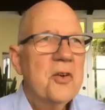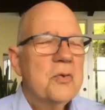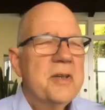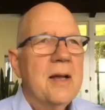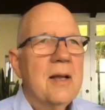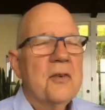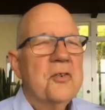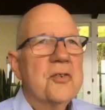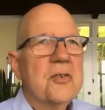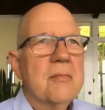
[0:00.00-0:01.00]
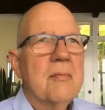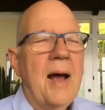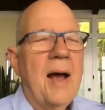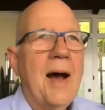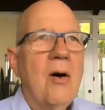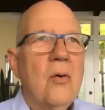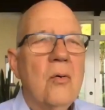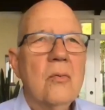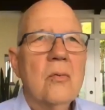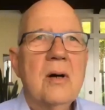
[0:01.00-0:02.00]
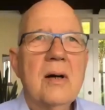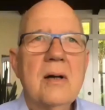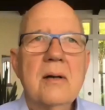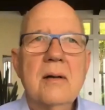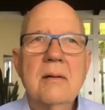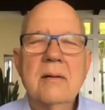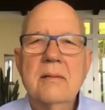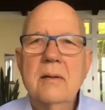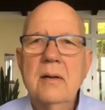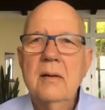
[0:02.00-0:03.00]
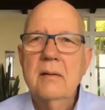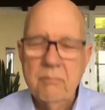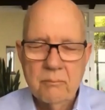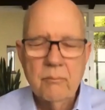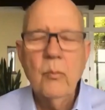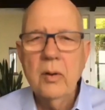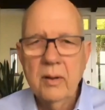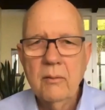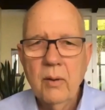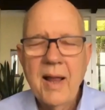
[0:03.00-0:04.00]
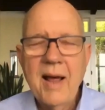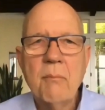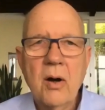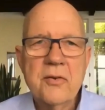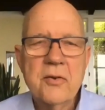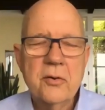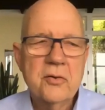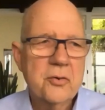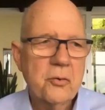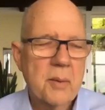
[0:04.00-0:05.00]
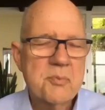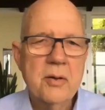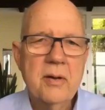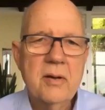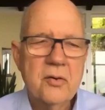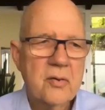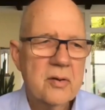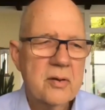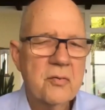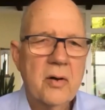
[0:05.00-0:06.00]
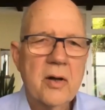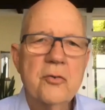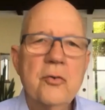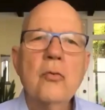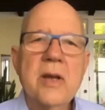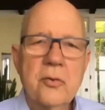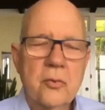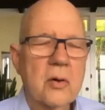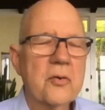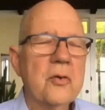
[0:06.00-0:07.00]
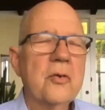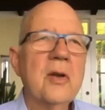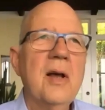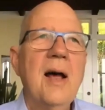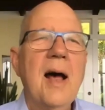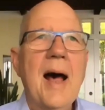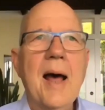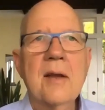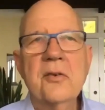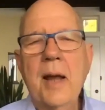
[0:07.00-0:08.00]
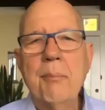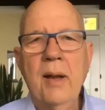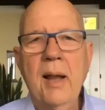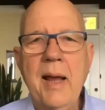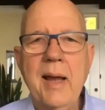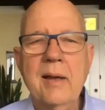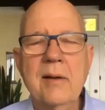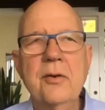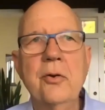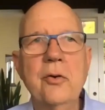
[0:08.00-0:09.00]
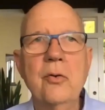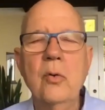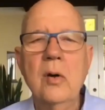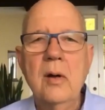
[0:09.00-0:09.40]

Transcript: tell us how... We'll have Martha's description of these various new resources. How does that play into